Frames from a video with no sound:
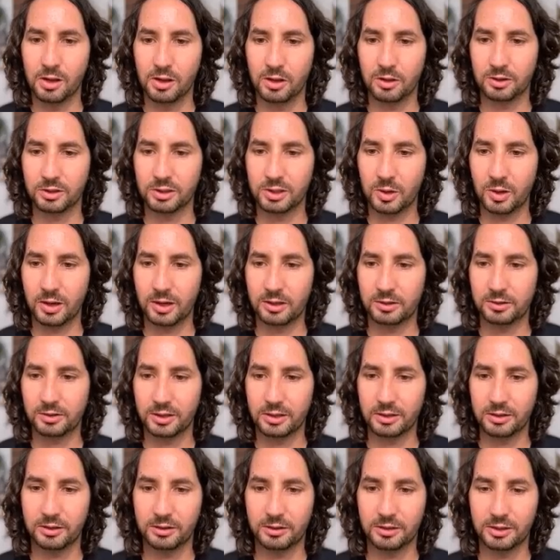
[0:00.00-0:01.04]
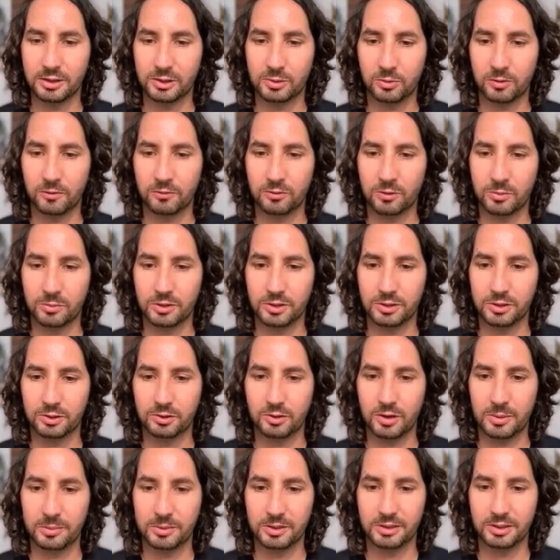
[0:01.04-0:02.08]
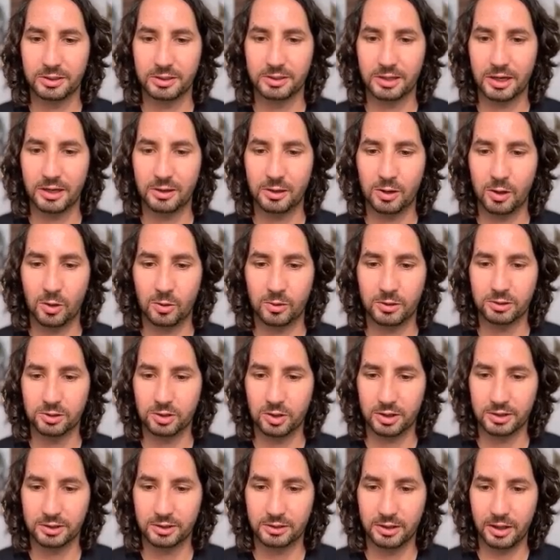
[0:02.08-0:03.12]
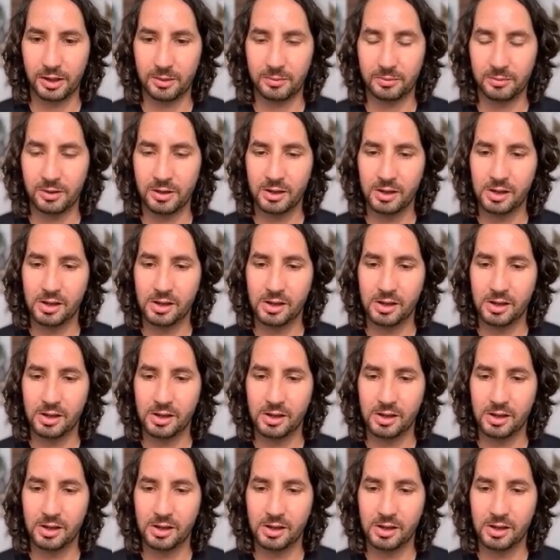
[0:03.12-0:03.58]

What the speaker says: Let's go ahead and click this one from Descript because I know and trust them.